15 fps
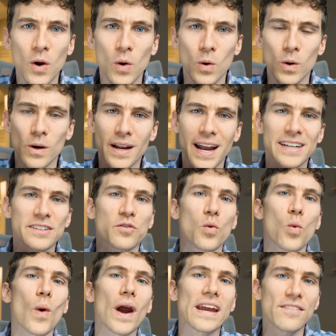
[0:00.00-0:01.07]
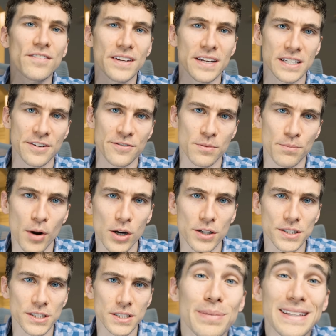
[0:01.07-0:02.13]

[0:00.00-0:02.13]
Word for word: or kind of wavy in different parts.